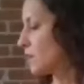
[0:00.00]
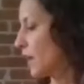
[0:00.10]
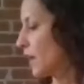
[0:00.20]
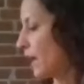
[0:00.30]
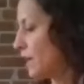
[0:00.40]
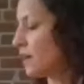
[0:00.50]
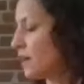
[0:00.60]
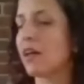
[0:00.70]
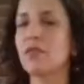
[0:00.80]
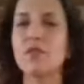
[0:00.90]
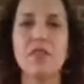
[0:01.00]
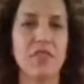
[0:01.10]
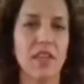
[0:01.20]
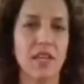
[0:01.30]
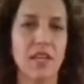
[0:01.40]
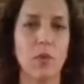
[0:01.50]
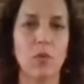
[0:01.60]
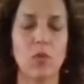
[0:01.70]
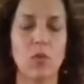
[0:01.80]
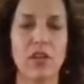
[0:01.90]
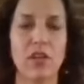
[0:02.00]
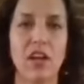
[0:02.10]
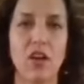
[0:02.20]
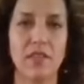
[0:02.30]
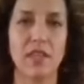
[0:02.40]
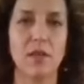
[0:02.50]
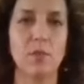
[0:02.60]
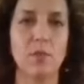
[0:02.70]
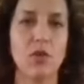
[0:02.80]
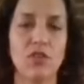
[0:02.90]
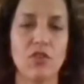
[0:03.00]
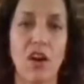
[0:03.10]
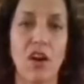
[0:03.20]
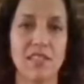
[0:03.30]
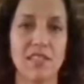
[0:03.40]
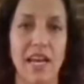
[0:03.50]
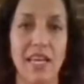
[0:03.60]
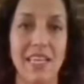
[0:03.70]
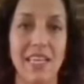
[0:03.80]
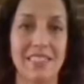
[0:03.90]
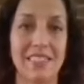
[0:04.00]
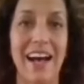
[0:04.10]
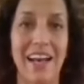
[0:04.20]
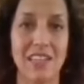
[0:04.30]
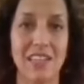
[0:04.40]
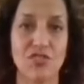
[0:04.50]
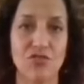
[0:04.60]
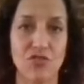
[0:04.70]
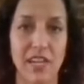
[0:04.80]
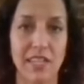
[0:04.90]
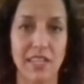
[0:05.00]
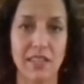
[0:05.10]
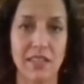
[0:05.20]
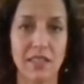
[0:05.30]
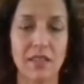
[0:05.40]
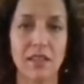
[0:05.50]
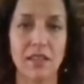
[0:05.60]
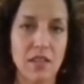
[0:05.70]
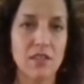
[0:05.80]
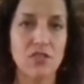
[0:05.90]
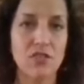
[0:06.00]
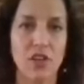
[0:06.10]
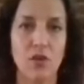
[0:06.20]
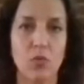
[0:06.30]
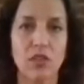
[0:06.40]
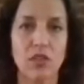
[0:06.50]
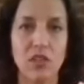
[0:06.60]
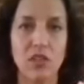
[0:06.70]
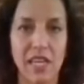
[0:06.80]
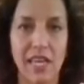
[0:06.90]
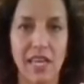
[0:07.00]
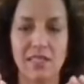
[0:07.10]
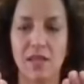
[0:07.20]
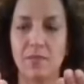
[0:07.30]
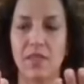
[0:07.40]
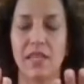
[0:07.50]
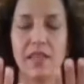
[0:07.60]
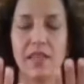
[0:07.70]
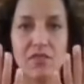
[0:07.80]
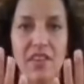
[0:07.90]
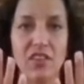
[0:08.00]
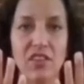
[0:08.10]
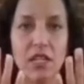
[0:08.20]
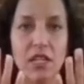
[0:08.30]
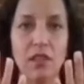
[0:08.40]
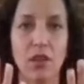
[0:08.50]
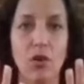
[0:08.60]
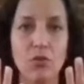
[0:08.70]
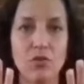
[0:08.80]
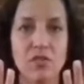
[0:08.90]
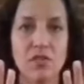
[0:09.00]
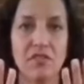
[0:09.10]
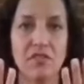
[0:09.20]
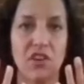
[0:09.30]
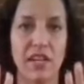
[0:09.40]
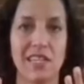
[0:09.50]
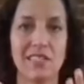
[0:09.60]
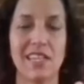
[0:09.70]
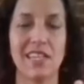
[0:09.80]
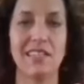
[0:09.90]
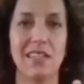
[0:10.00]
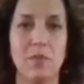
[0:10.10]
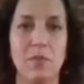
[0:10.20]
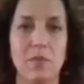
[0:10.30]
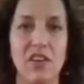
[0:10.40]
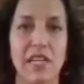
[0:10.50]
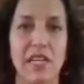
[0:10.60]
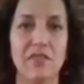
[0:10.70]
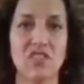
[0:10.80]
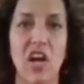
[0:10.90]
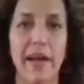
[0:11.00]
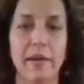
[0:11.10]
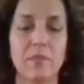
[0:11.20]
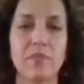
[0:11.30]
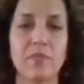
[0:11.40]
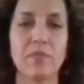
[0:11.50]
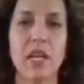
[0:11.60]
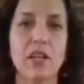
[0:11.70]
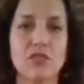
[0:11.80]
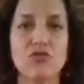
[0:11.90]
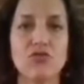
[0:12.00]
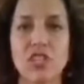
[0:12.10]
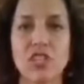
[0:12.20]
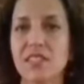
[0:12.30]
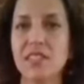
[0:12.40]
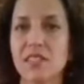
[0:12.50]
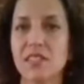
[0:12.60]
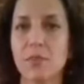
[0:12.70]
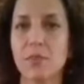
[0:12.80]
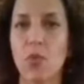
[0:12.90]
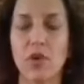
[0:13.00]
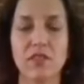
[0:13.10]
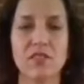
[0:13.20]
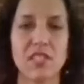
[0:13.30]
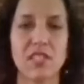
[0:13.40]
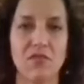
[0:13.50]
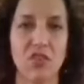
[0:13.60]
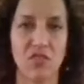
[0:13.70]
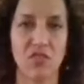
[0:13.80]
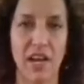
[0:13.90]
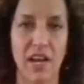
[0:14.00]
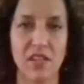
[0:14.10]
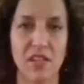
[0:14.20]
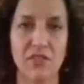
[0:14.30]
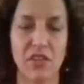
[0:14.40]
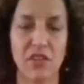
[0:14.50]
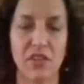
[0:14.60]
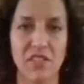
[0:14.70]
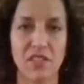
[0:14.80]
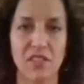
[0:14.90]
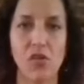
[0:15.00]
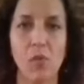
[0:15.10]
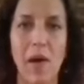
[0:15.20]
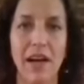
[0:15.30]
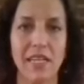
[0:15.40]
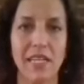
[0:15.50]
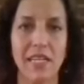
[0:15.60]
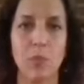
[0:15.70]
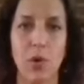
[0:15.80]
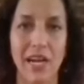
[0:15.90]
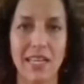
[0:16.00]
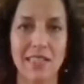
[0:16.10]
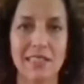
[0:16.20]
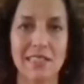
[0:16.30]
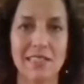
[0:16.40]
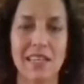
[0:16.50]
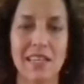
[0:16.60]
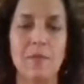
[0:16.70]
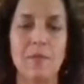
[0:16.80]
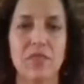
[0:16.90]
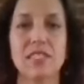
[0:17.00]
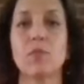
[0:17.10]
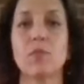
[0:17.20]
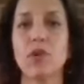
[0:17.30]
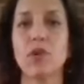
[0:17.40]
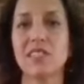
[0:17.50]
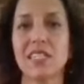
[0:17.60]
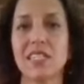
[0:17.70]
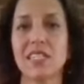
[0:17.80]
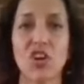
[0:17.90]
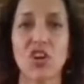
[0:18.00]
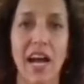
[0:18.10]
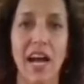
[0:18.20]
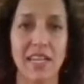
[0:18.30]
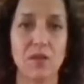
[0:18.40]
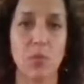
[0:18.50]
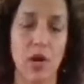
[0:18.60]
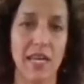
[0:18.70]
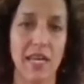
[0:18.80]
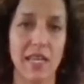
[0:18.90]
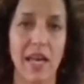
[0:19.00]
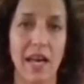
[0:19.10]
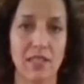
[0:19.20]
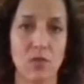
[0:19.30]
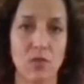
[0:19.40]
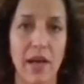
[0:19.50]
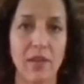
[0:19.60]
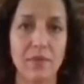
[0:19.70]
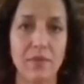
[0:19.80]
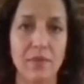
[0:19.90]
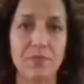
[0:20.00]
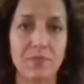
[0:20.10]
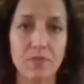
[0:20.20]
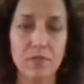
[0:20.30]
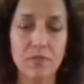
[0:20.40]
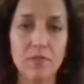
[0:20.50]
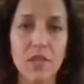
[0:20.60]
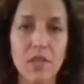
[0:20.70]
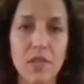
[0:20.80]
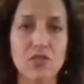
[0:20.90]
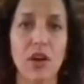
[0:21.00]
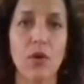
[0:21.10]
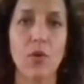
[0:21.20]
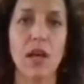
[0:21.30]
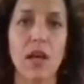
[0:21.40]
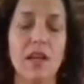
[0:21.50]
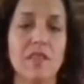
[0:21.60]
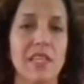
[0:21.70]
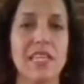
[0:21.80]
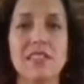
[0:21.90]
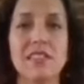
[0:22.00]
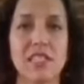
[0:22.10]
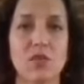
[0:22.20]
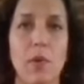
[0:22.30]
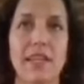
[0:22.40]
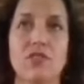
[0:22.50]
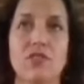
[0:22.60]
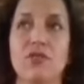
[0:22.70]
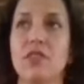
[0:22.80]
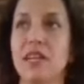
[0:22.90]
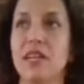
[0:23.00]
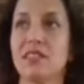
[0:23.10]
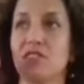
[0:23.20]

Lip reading: Okay, another thing when we're working on the computer all day is eye strain. So we're looking at something that's very close for an extended period of time. So just as it's important to give the rest of your physical body breaks, it's important to give your eyes a break as well. So the easiest way to do this is